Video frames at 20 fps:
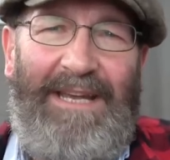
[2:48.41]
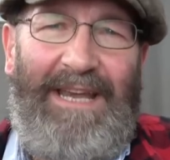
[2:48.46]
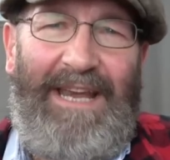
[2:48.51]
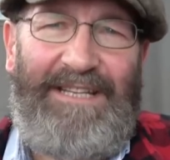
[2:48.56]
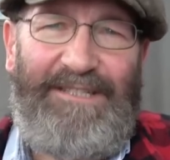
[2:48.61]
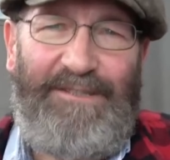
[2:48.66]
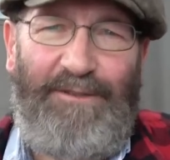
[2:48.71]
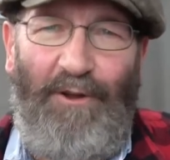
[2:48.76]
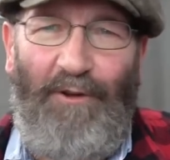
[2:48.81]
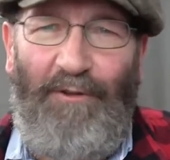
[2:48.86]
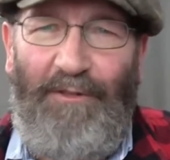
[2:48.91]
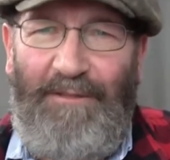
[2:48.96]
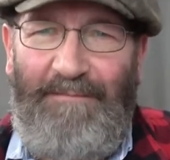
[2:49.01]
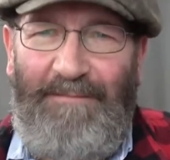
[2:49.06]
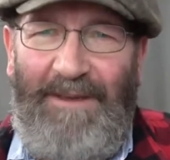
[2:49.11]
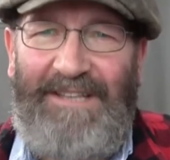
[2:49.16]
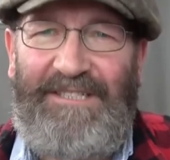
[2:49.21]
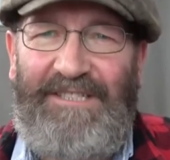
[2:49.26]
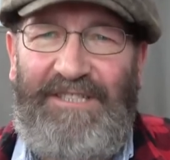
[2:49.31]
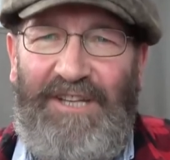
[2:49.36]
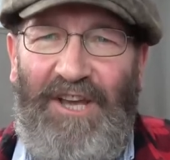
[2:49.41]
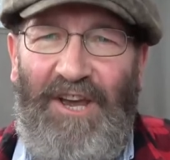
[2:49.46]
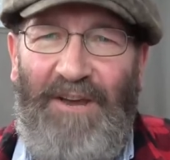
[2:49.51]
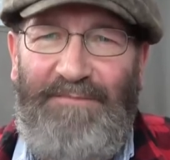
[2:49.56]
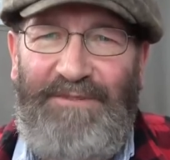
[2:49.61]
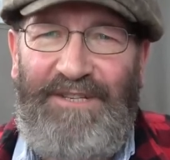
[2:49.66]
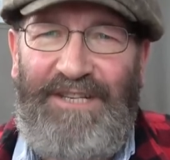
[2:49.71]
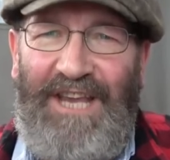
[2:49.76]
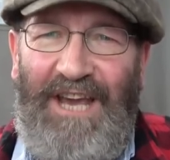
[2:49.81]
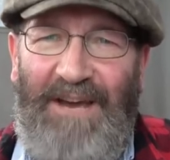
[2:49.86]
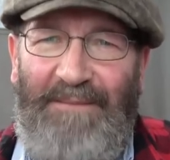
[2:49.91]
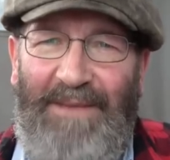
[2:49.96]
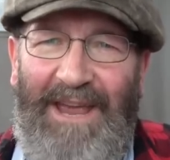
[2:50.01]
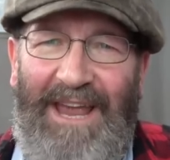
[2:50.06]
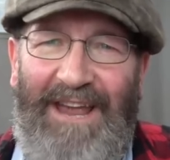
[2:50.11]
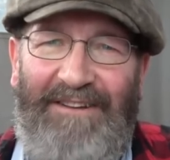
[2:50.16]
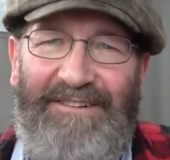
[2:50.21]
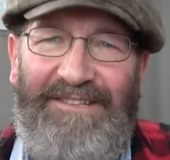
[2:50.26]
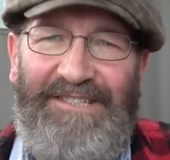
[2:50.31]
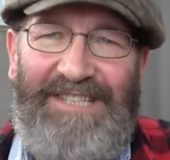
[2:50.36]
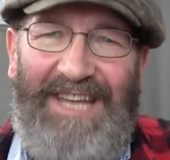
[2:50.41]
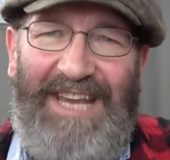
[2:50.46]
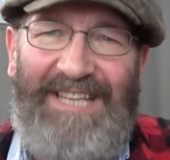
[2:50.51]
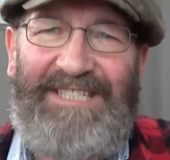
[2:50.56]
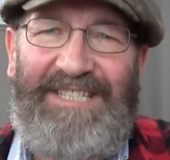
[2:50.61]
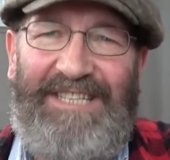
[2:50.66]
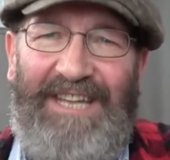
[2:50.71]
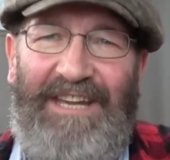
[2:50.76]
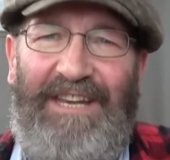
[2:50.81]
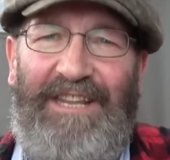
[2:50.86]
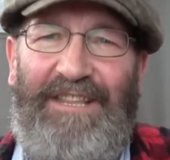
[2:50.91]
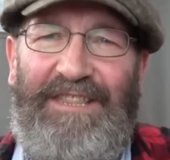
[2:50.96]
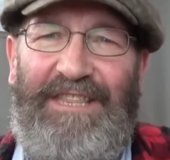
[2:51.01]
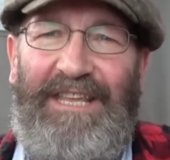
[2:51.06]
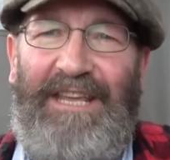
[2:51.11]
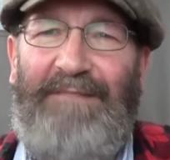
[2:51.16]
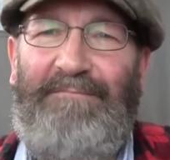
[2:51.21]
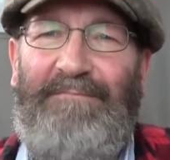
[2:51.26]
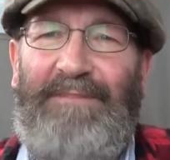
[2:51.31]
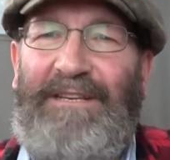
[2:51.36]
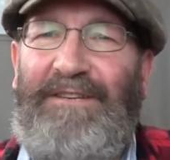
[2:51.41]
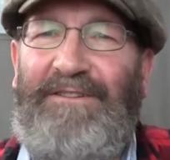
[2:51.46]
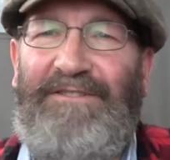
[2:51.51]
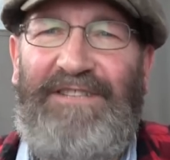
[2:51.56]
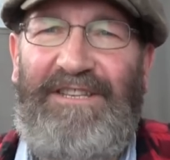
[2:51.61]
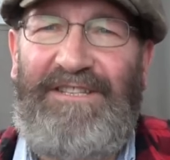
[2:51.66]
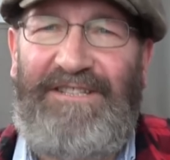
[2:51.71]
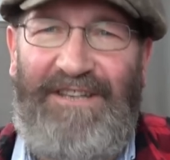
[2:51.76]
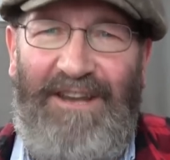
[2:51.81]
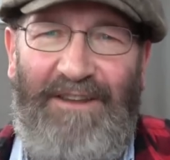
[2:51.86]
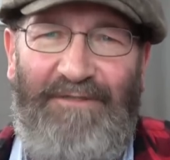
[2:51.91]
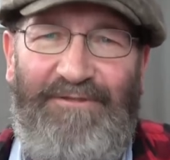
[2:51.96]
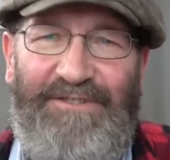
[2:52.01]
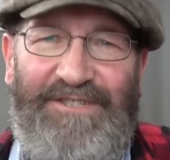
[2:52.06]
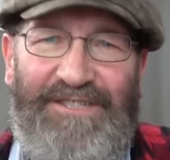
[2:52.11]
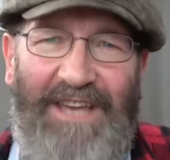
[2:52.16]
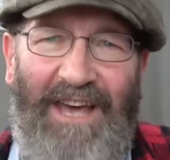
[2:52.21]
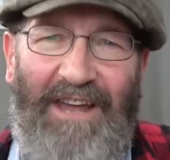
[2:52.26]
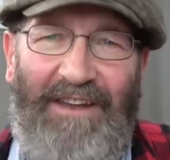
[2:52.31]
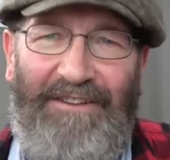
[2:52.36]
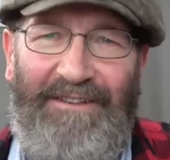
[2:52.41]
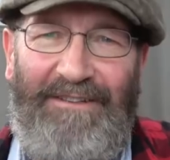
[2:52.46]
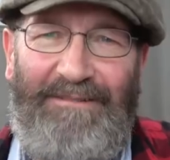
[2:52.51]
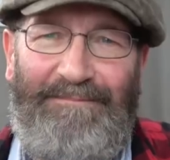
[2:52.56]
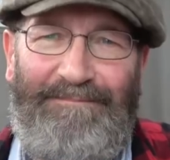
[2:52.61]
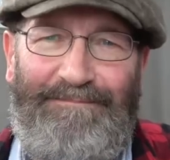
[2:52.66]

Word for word: It's not the best time to come out and test anything because there's no sun.